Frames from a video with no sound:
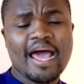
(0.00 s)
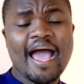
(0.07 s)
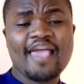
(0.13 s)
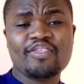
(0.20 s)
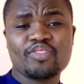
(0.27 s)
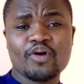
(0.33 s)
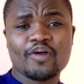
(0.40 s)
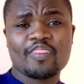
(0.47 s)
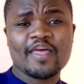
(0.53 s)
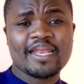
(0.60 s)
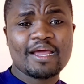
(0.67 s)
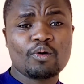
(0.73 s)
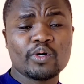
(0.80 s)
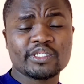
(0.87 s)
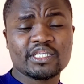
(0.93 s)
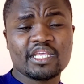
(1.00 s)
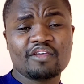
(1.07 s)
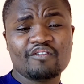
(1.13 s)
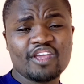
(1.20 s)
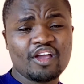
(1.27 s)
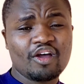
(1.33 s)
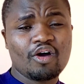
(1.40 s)
I thought that I was
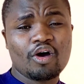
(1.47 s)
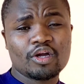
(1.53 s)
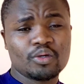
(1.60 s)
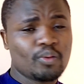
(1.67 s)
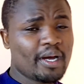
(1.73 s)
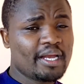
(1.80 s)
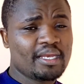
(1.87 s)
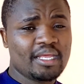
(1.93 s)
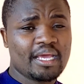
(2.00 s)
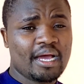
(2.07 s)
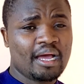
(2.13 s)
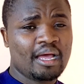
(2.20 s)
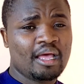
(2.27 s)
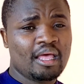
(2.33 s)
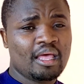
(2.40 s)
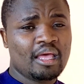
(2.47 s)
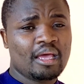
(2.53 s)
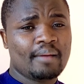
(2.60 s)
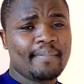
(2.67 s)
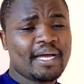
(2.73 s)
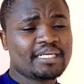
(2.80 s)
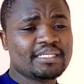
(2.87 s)
giving God 1 year,
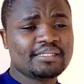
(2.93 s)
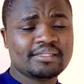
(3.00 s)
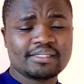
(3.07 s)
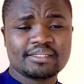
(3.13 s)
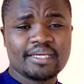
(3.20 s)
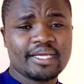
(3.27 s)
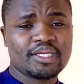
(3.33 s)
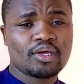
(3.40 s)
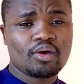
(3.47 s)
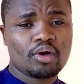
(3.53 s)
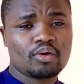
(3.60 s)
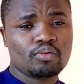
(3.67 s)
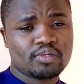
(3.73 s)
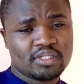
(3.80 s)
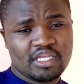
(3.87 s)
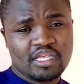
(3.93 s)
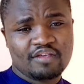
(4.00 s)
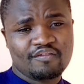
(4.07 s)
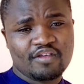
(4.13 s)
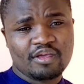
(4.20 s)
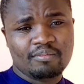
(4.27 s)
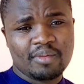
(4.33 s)
but instead God was
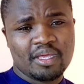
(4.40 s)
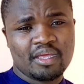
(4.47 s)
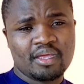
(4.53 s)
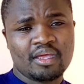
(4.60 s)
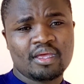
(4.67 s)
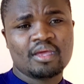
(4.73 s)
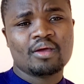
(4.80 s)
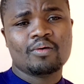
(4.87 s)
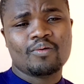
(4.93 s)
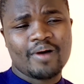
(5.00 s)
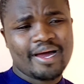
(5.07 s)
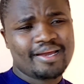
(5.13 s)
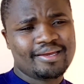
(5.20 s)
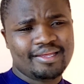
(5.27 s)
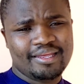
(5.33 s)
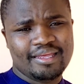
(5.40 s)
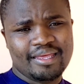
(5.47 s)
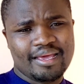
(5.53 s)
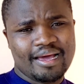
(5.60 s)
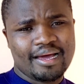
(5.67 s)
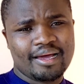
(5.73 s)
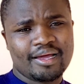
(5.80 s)
giving me 1
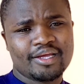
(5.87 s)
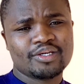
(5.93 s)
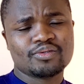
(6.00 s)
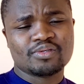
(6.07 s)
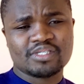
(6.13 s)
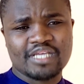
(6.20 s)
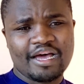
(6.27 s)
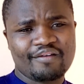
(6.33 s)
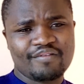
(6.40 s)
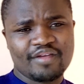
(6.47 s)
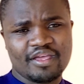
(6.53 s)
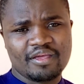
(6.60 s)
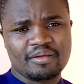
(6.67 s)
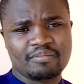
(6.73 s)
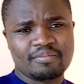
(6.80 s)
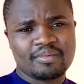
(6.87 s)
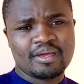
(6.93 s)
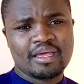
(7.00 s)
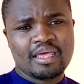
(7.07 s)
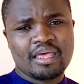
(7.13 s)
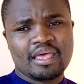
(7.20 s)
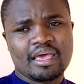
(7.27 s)
year to serve Him.
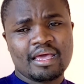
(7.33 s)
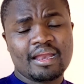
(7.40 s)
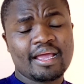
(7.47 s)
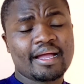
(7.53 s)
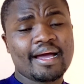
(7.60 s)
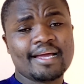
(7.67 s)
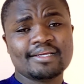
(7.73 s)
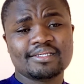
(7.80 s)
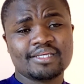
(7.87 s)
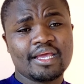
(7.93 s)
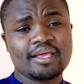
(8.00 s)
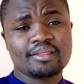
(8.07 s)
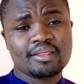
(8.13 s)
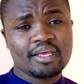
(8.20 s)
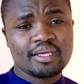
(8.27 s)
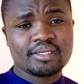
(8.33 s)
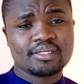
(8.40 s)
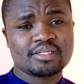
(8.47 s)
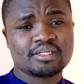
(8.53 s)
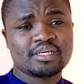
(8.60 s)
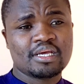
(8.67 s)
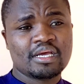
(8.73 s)
And I can say
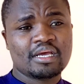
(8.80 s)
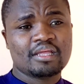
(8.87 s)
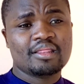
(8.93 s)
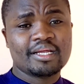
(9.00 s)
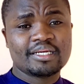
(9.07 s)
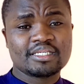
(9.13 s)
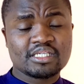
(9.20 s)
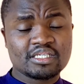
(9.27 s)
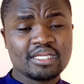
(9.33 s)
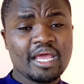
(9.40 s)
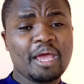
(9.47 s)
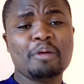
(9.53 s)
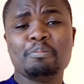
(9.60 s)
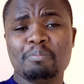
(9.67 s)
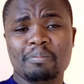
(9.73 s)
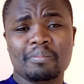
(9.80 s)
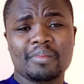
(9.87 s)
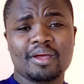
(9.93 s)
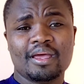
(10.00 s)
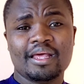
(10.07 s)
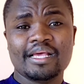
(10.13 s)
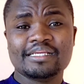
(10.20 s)
this, that STEM
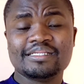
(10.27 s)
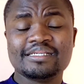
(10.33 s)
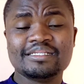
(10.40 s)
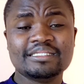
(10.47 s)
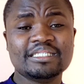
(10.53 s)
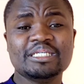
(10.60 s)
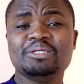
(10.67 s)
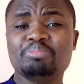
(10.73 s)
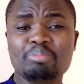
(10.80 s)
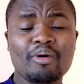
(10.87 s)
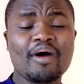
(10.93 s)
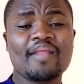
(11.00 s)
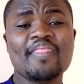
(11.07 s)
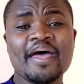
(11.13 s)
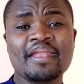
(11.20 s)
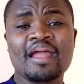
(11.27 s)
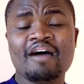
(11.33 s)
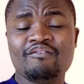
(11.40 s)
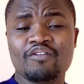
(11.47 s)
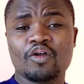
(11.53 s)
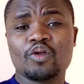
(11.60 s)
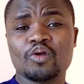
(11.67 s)
is indeed more than a
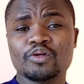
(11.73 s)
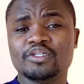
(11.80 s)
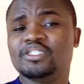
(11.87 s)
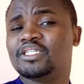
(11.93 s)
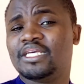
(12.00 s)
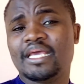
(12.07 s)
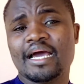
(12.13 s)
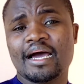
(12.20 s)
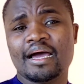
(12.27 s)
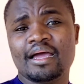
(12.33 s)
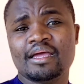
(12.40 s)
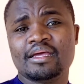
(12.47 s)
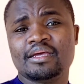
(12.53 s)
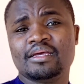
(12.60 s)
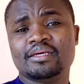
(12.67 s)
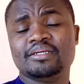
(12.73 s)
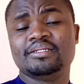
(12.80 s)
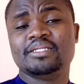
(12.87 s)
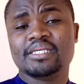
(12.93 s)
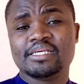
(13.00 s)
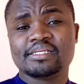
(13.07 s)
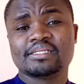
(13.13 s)
volunteer.
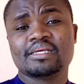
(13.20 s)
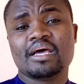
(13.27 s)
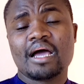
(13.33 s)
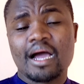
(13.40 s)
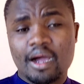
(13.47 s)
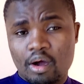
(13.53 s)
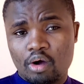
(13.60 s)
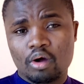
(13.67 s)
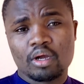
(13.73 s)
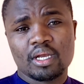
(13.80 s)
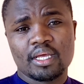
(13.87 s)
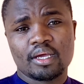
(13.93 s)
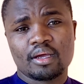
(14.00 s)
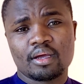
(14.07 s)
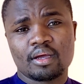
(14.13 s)
It is a calling.